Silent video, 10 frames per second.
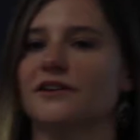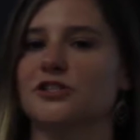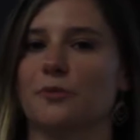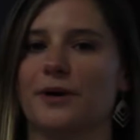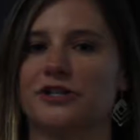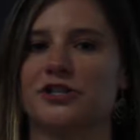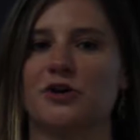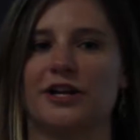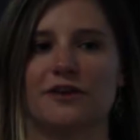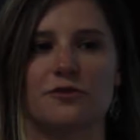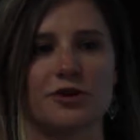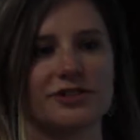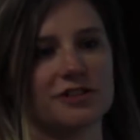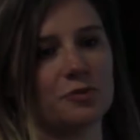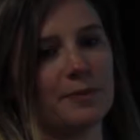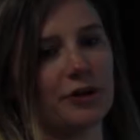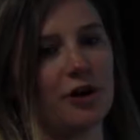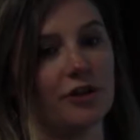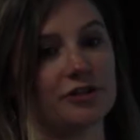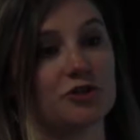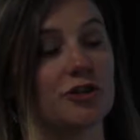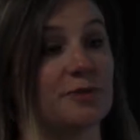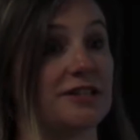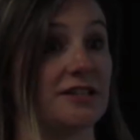So it bears noting, of course, these women are all extremely